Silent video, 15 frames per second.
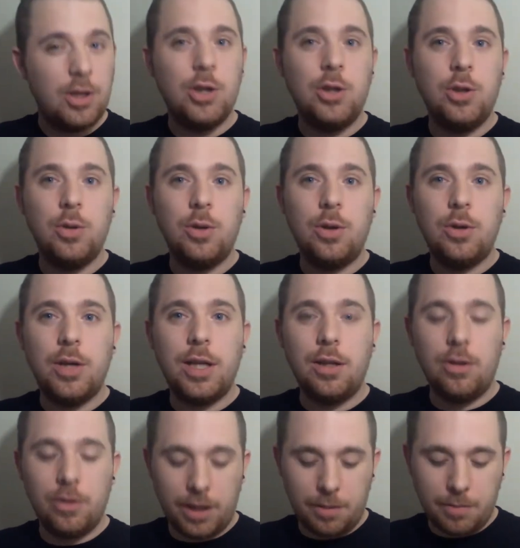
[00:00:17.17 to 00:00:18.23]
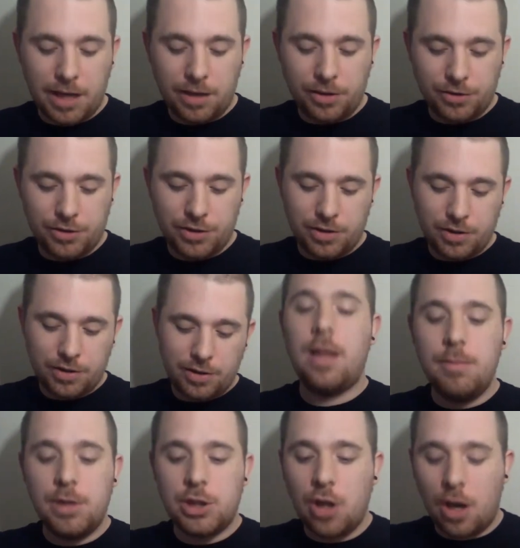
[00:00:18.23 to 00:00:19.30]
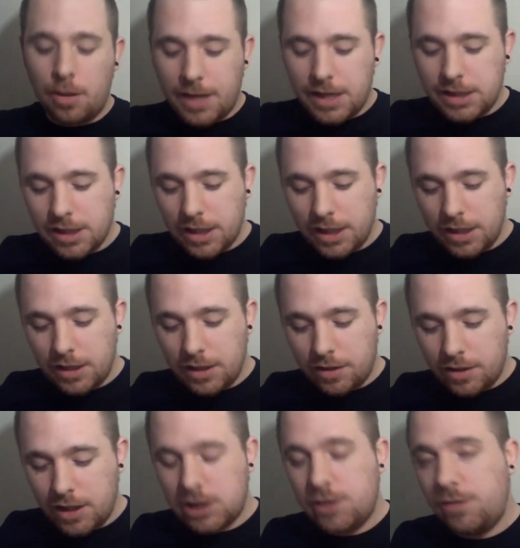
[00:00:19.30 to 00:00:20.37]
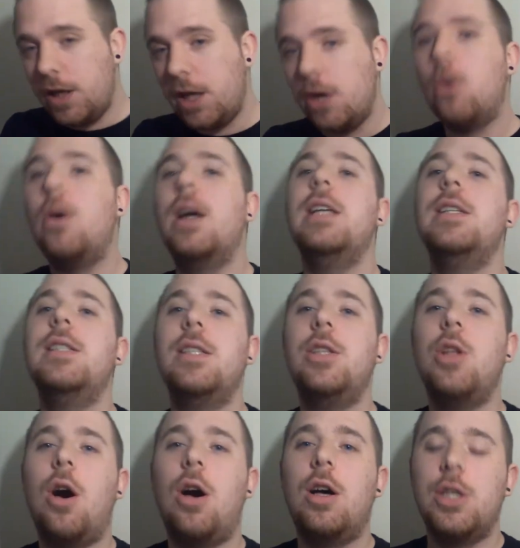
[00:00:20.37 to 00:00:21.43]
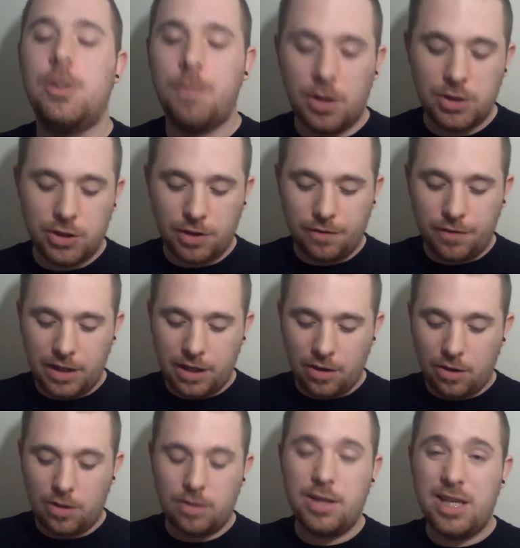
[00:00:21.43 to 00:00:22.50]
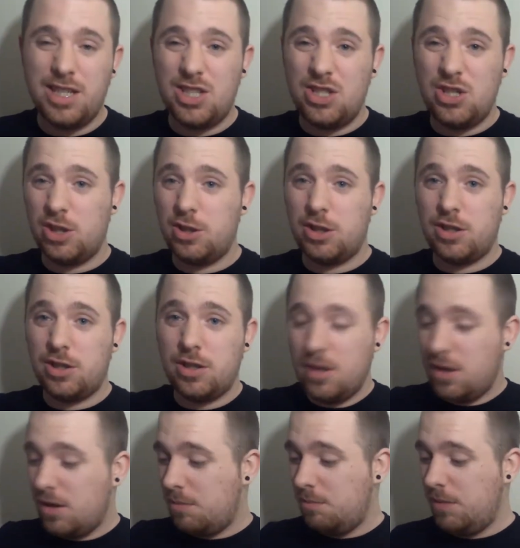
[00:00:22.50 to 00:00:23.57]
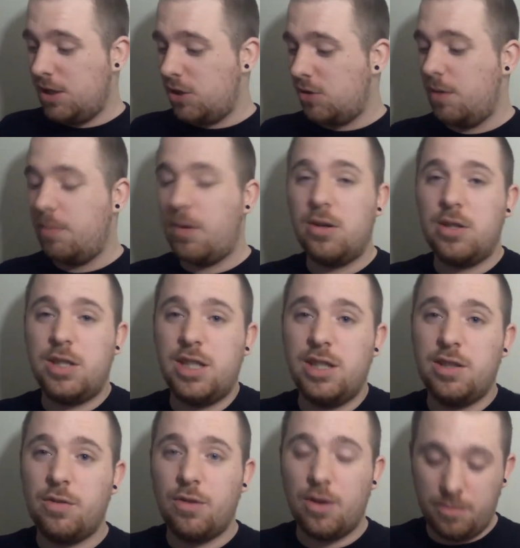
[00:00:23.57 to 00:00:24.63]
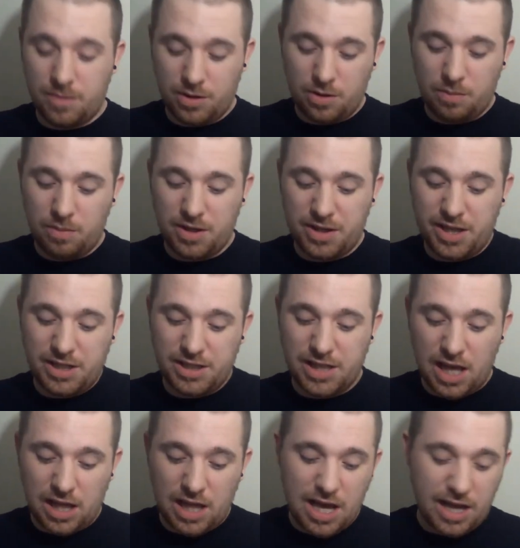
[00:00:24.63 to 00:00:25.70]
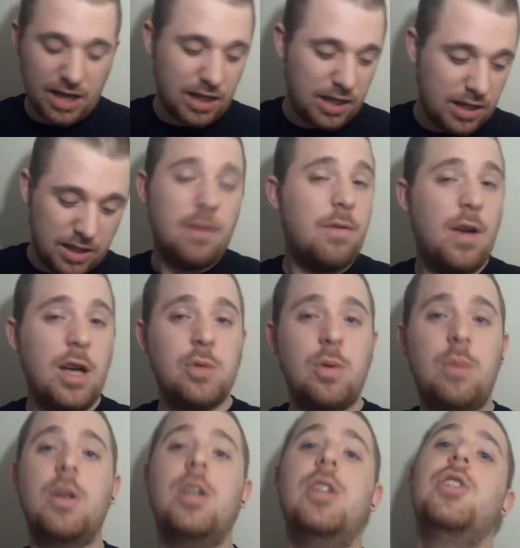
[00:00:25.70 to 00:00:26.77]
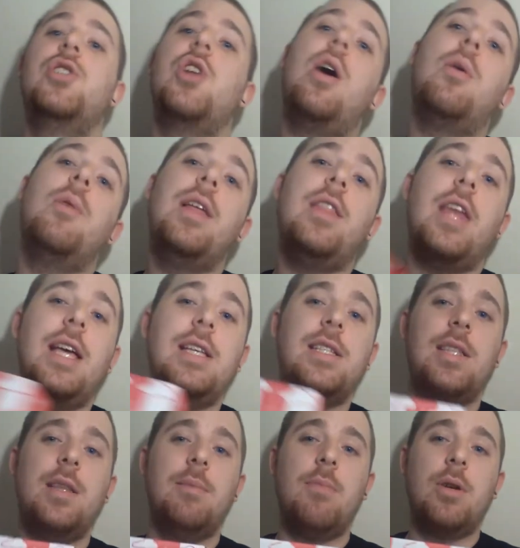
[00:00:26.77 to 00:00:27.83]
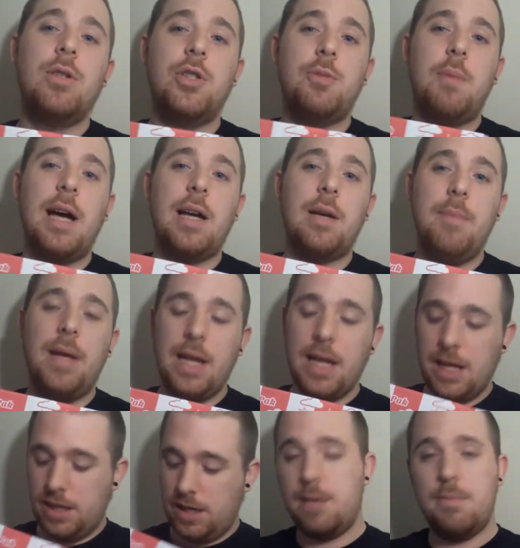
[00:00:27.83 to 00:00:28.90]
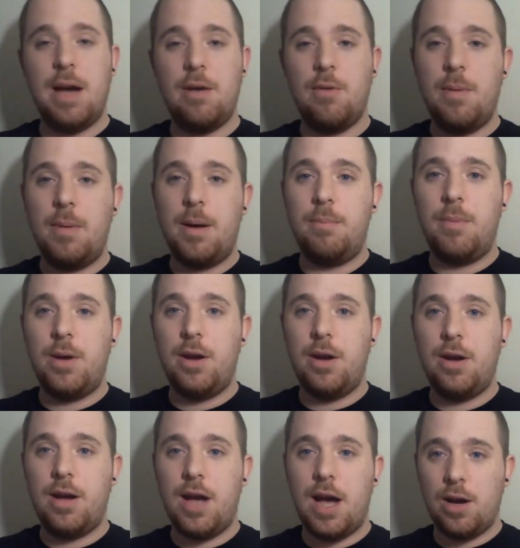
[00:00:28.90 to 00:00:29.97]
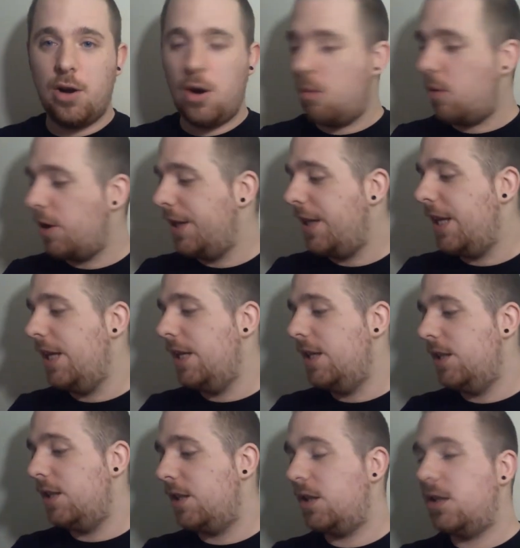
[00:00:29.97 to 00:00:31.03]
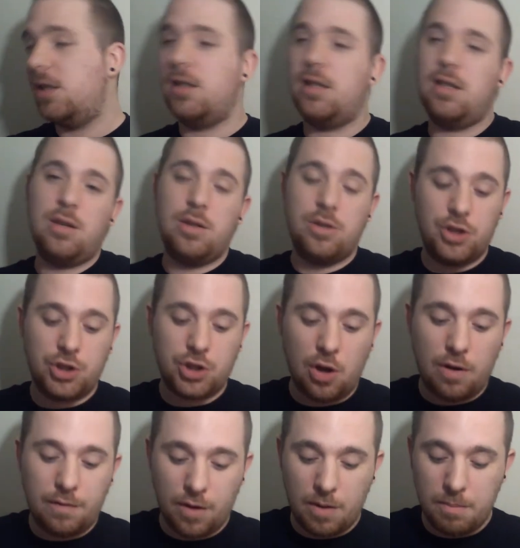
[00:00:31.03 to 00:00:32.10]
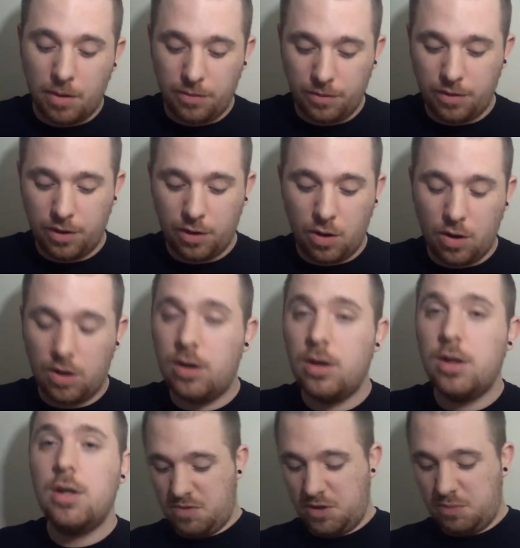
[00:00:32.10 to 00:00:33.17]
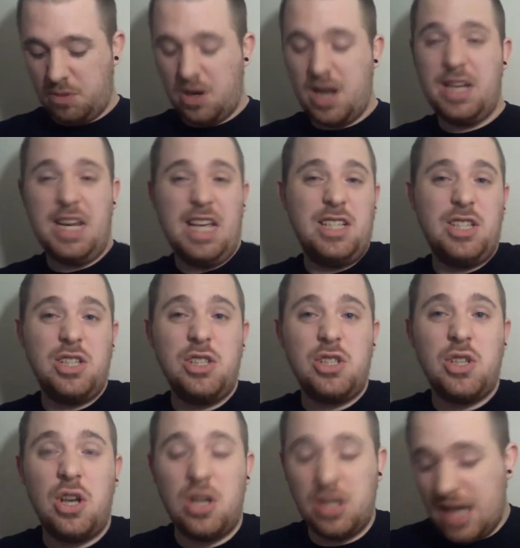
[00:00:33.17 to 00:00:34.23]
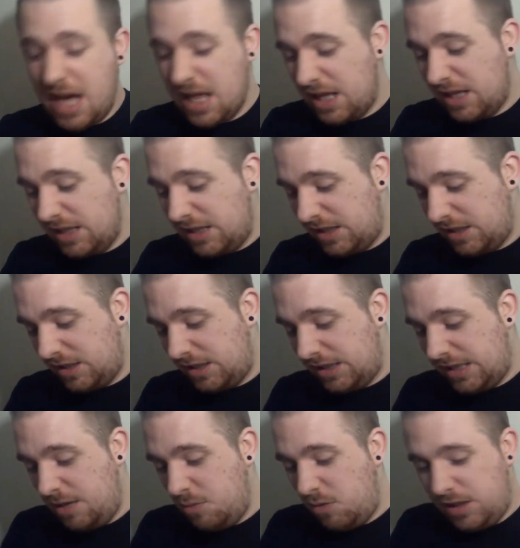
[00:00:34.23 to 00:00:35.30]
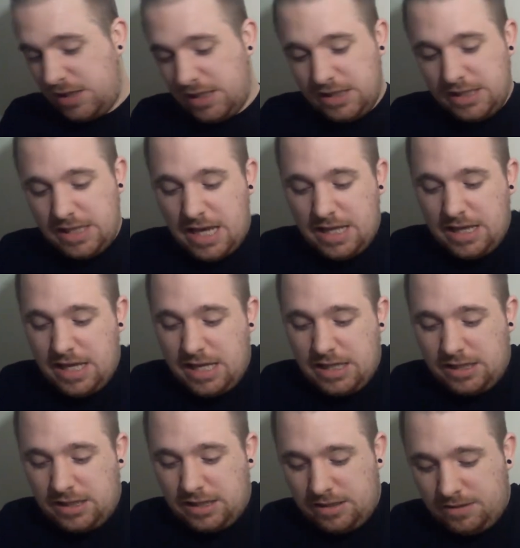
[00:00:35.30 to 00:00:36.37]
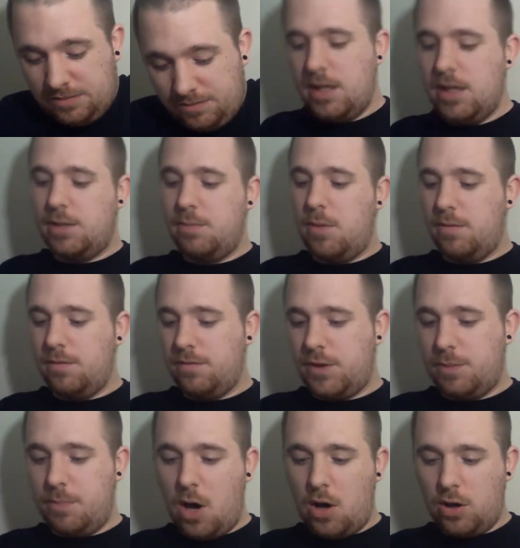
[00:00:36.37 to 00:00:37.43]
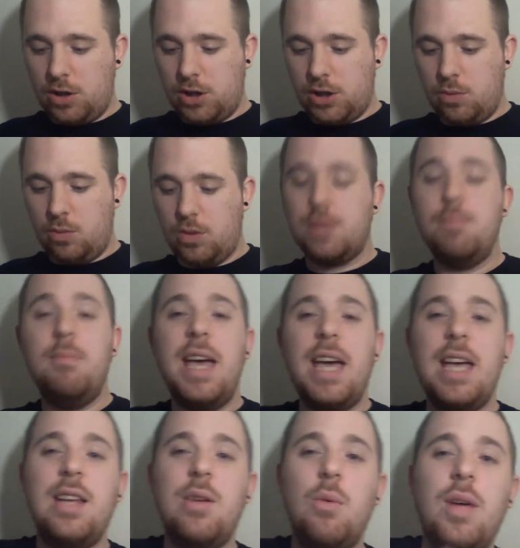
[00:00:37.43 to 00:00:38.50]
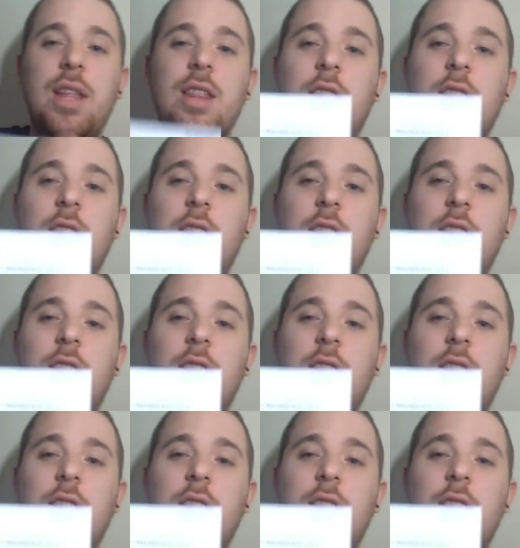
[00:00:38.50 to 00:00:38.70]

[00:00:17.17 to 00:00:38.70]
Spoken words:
You lucky, lucky beggars. Let me start by saying this video is not a sponsored video. These are just mystery boxes from a couple of things that I like. First one we're going to start with is the Munch Pack Mini. You might remember I got one of these just over a month ago. It was pretty decent. So yeah, let's see what's inside this. This month's box was made with